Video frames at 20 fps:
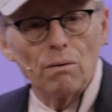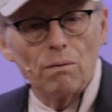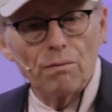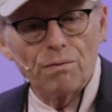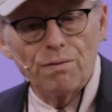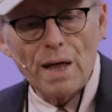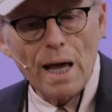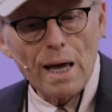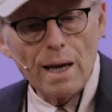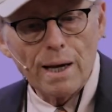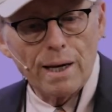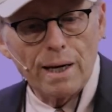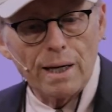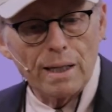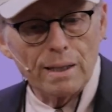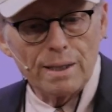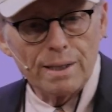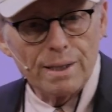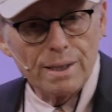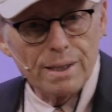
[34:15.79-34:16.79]
they
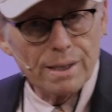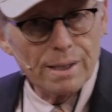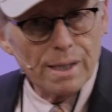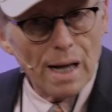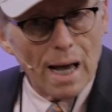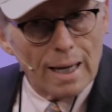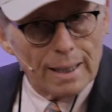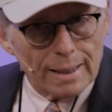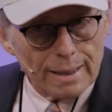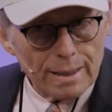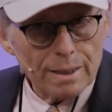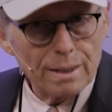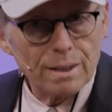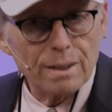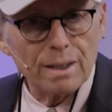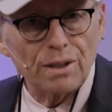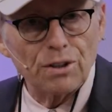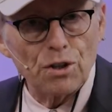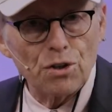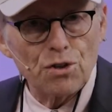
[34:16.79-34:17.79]
can
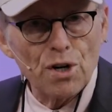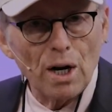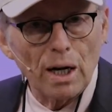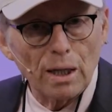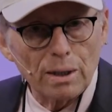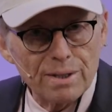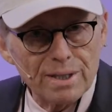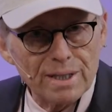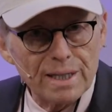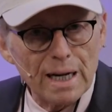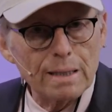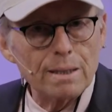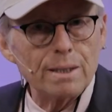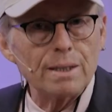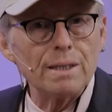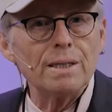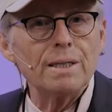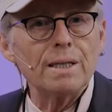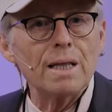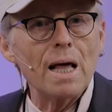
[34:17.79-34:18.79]
sense that their child
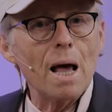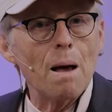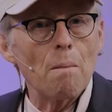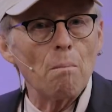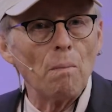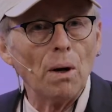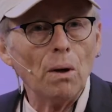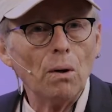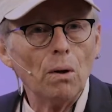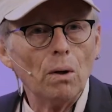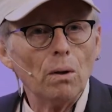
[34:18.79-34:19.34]
senses them.